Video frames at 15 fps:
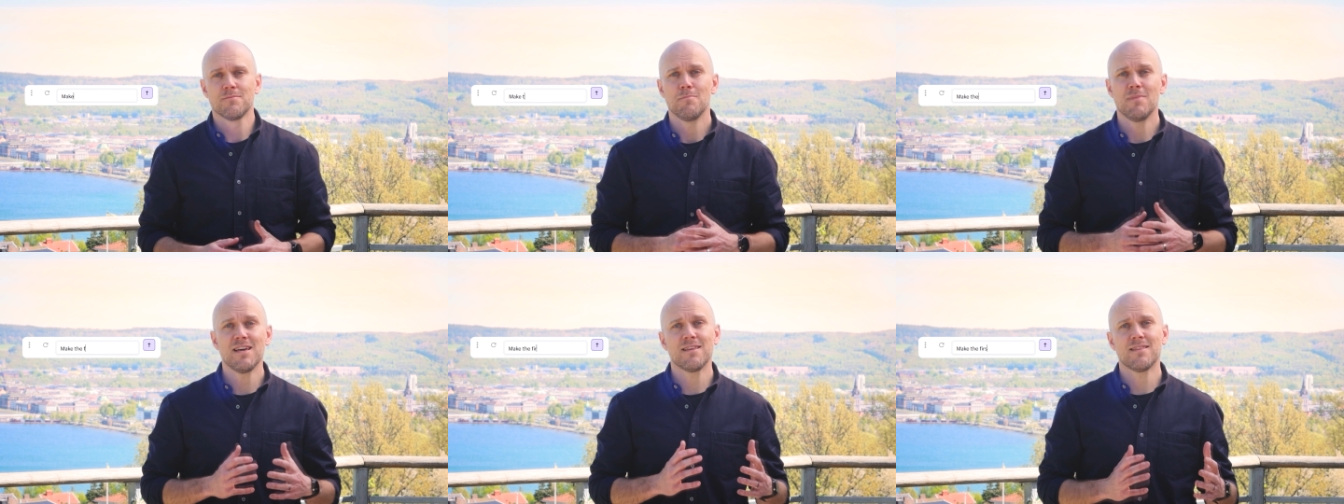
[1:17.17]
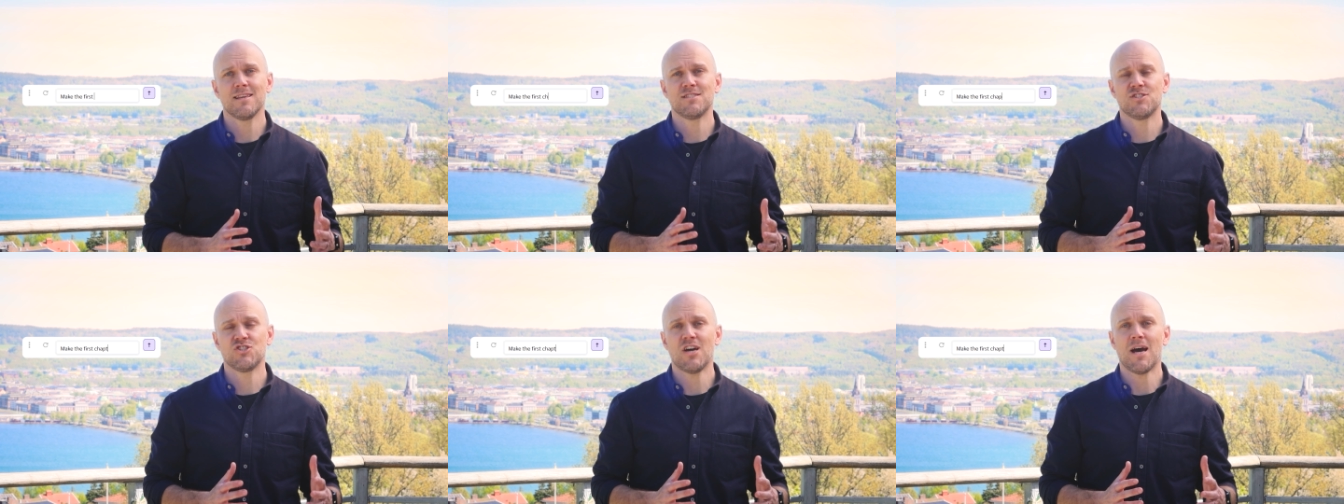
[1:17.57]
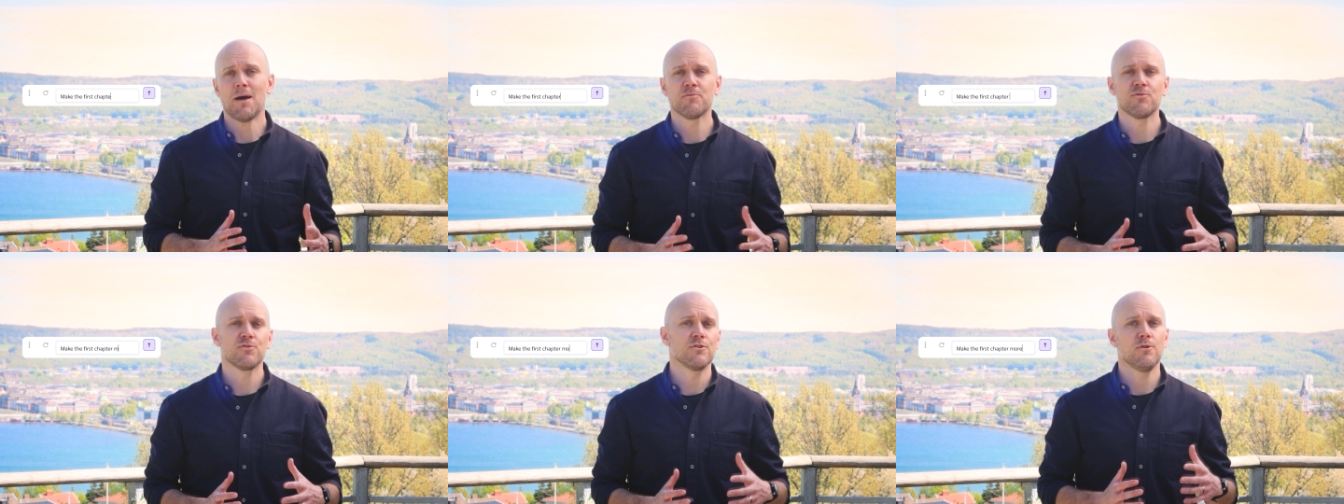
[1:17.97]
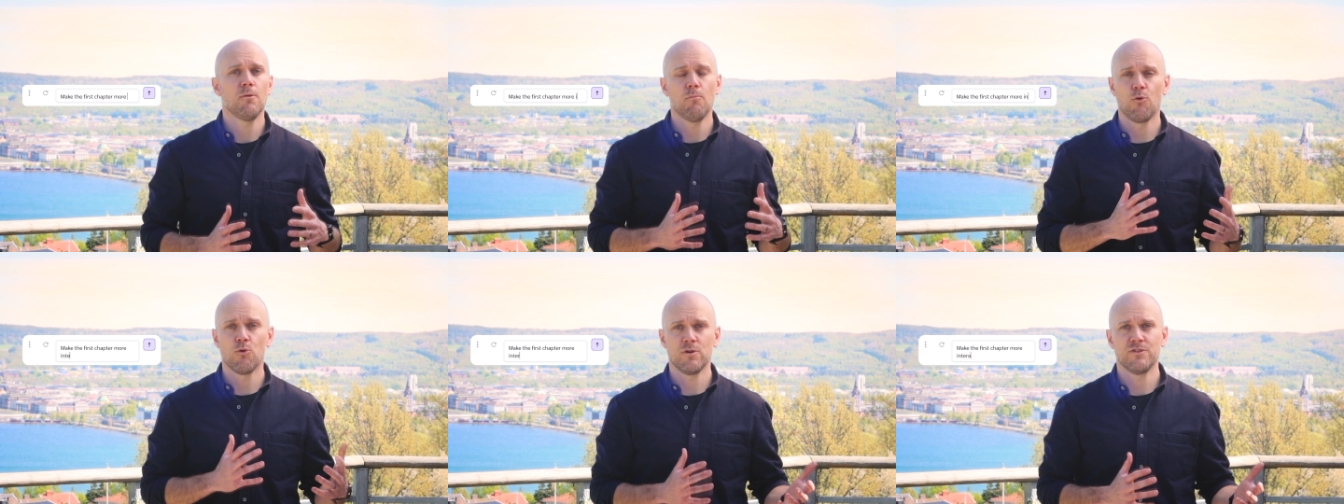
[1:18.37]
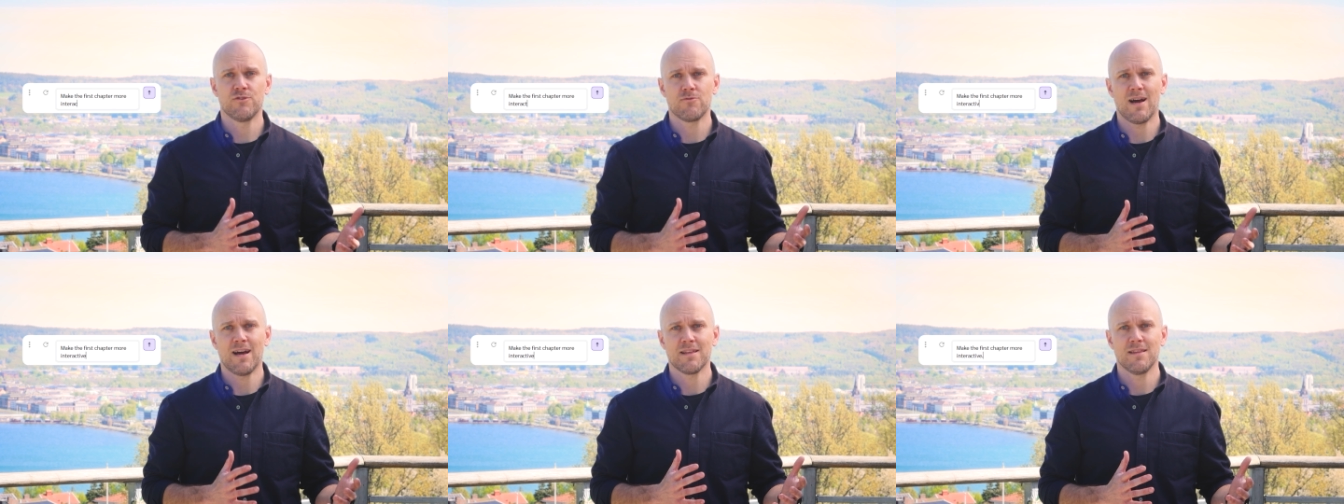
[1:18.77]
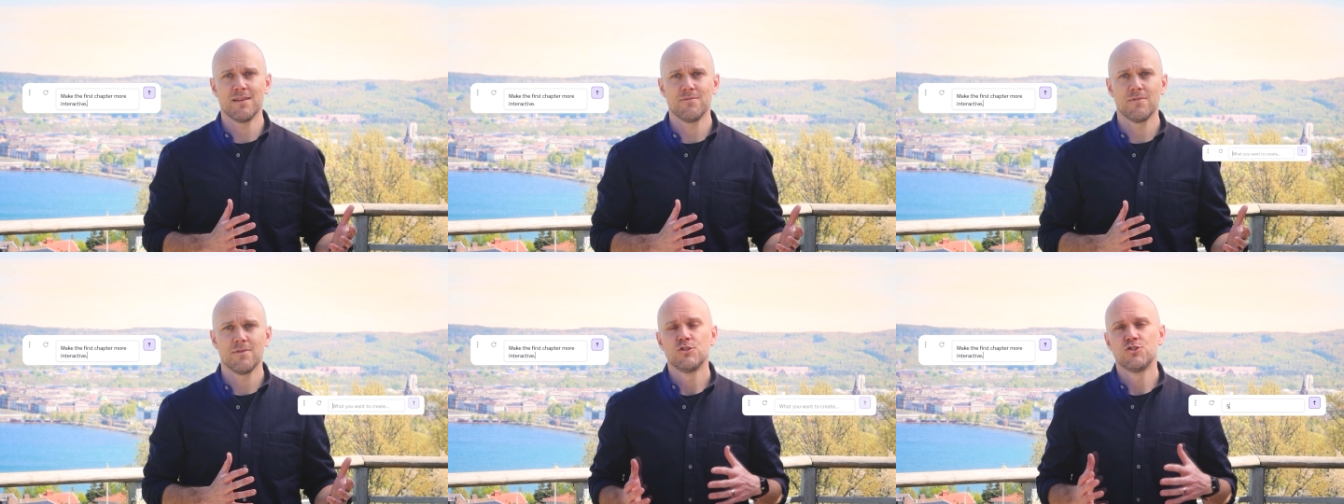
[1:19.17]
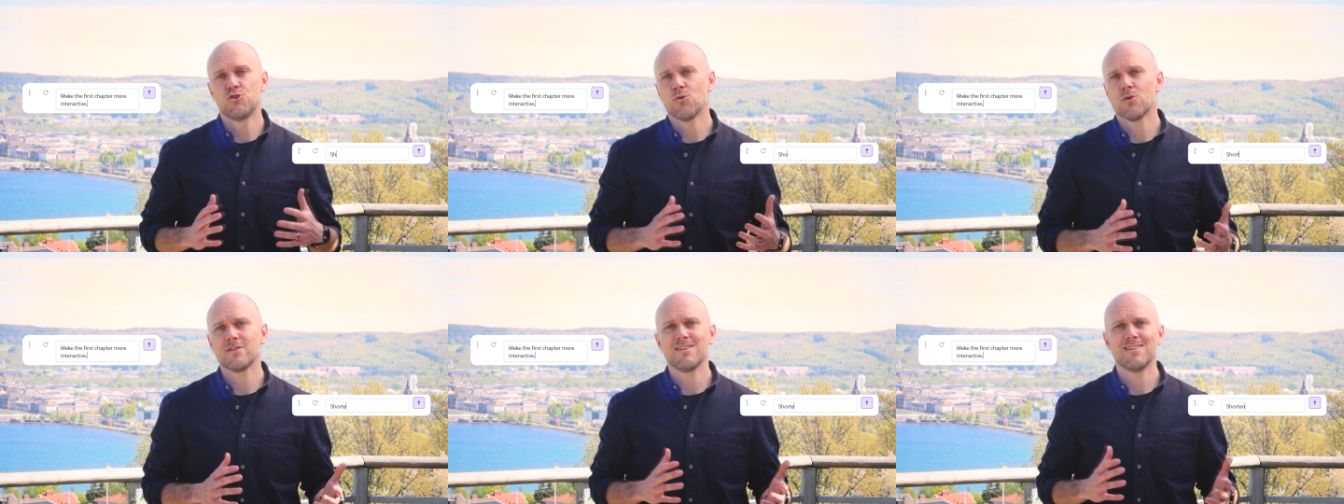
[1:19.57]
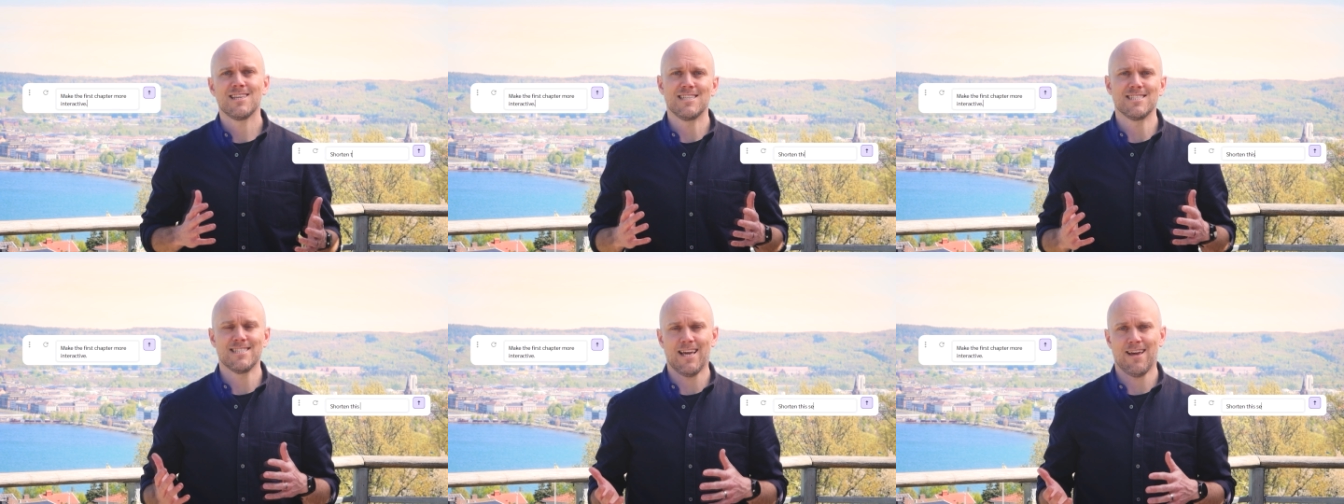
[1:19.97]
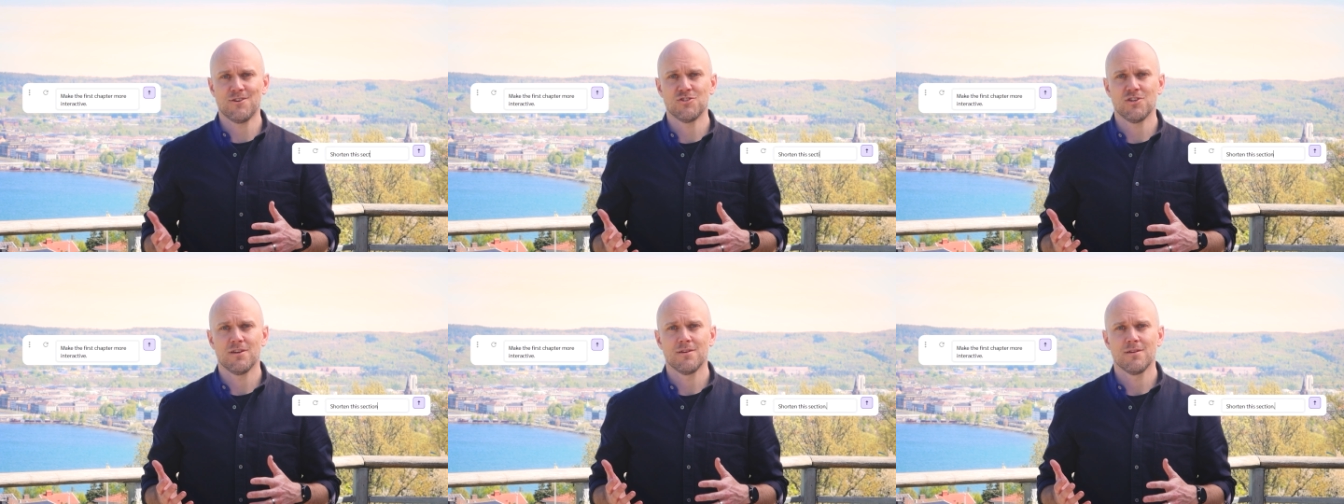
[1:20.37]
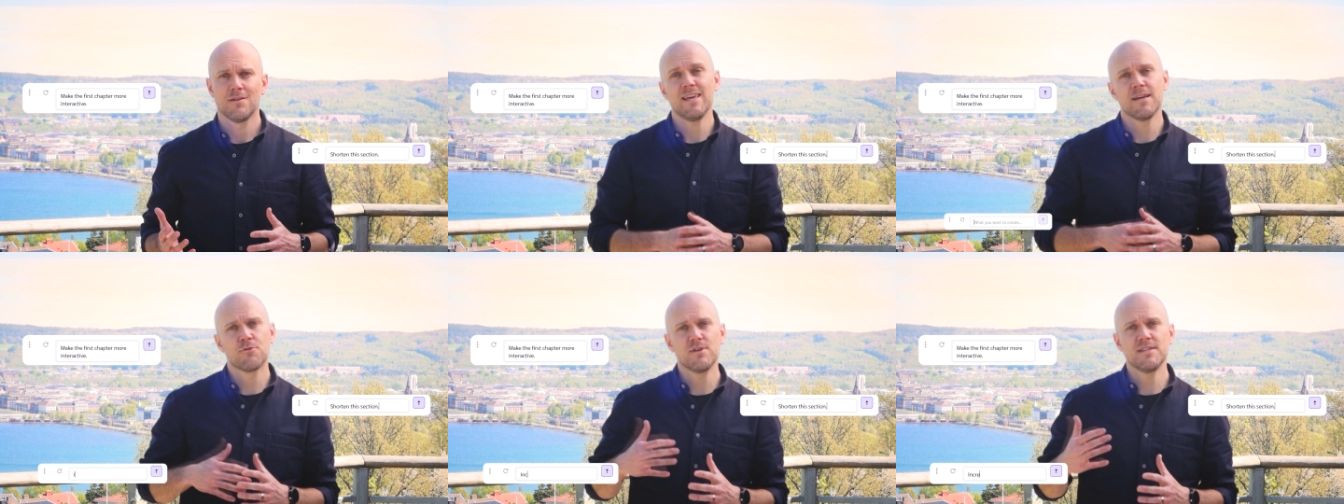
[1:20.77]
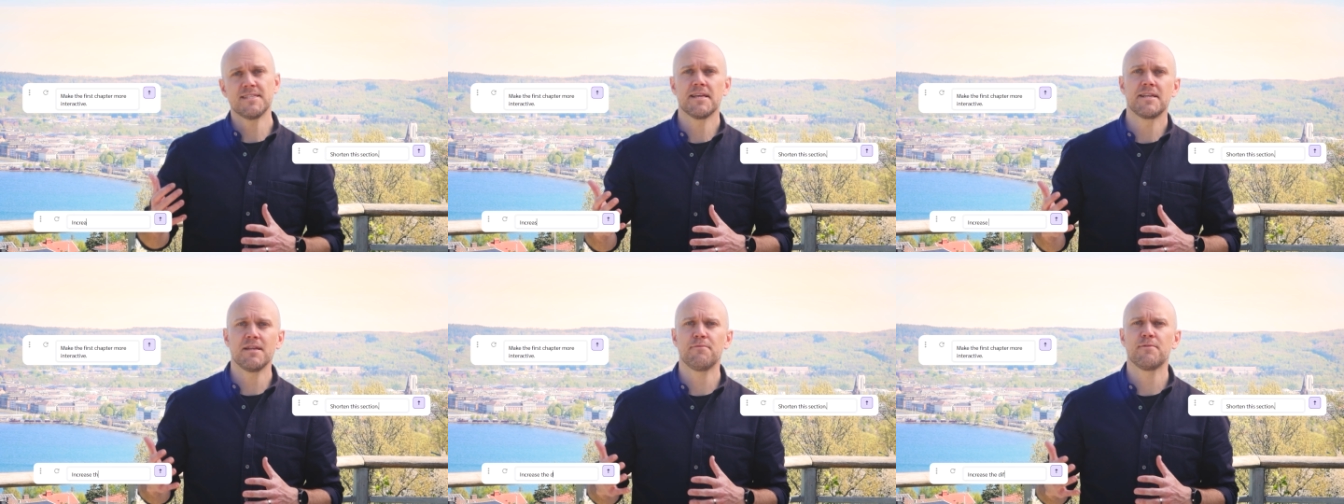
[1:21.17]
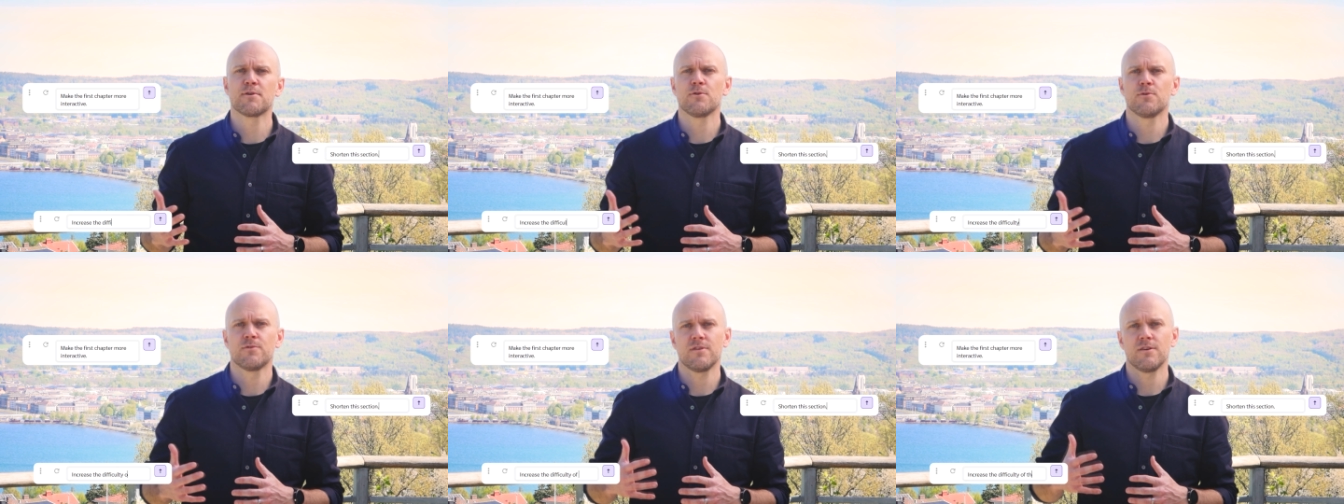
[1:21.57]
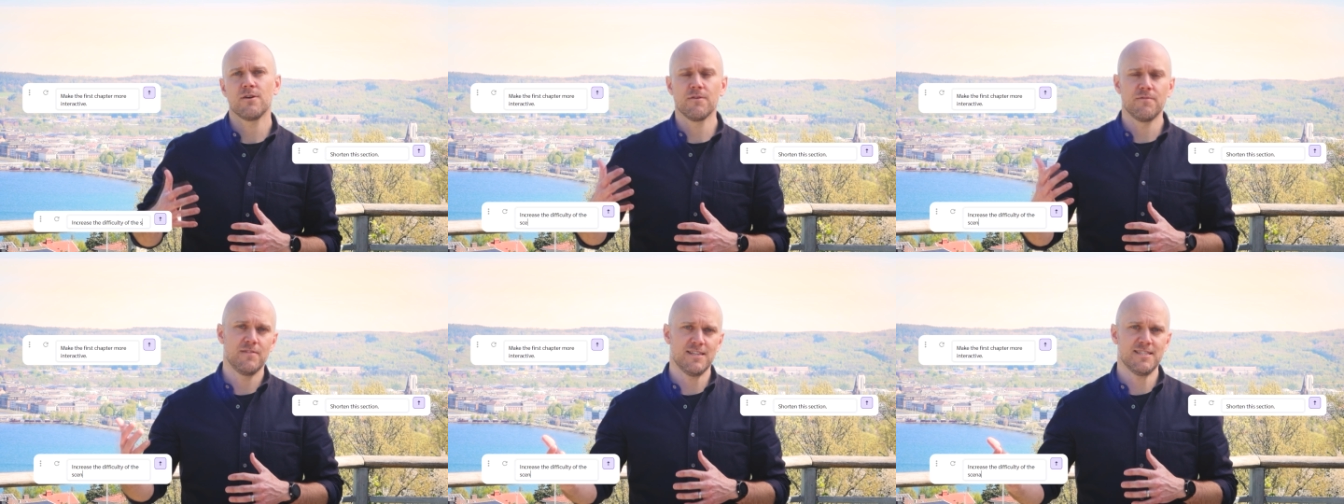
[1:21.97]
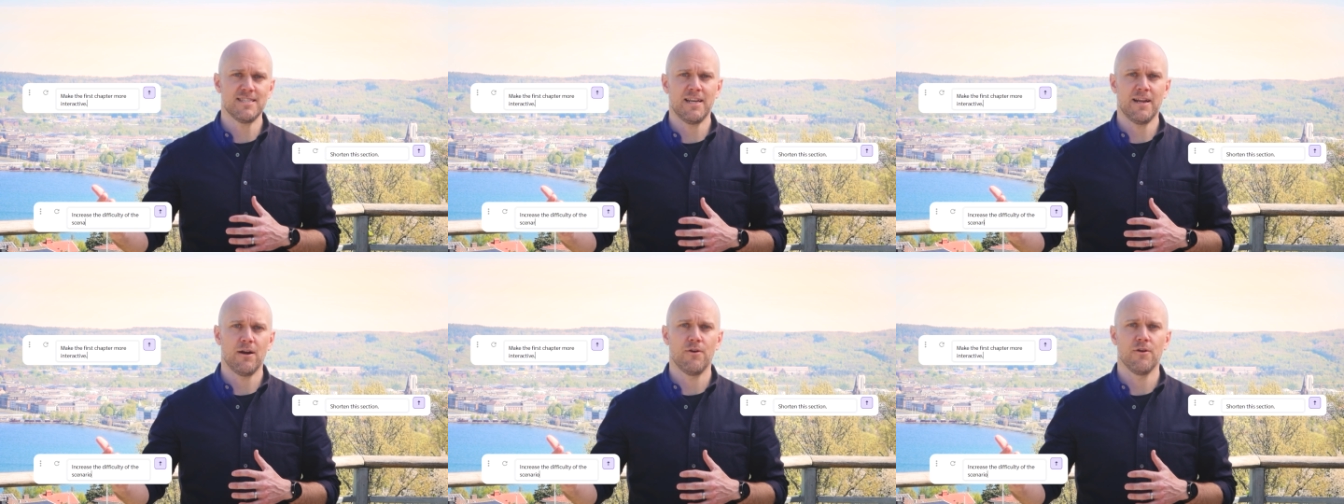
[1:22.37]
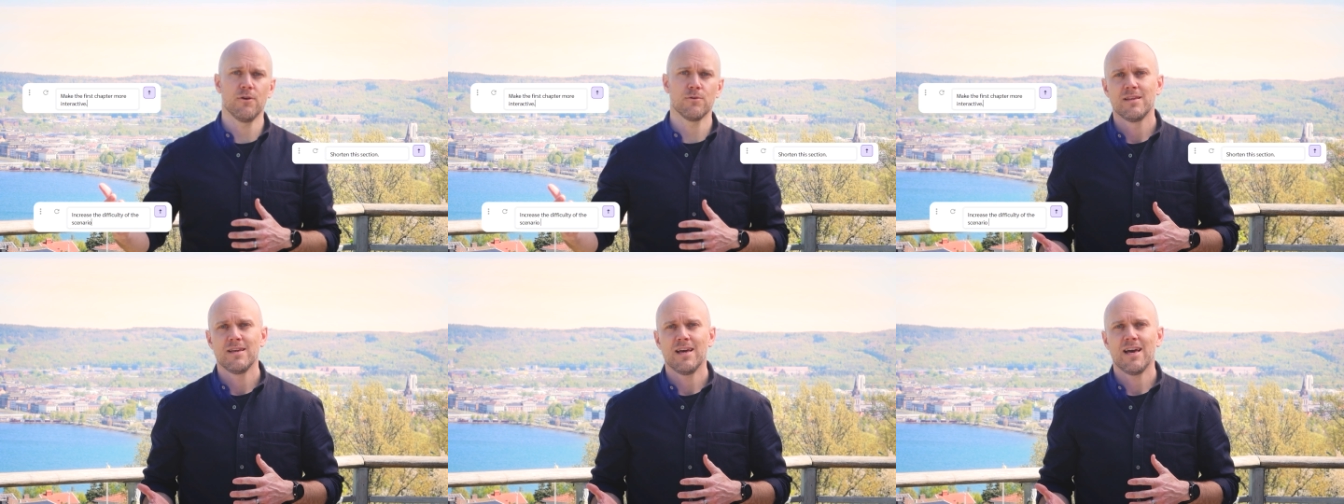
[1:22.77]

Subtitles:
Make this chapter more interactive, shorten this section, increase the difficulty of this scenario,